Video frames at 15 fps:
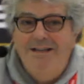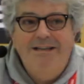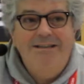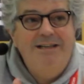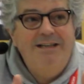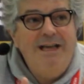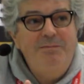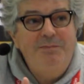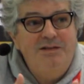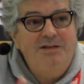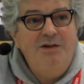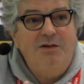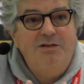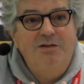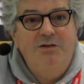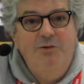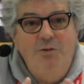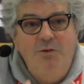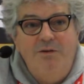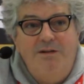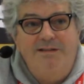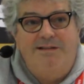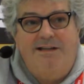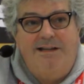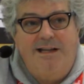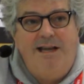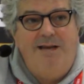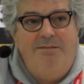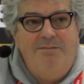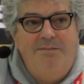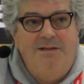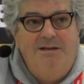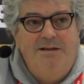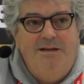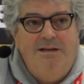the game is not good as a game.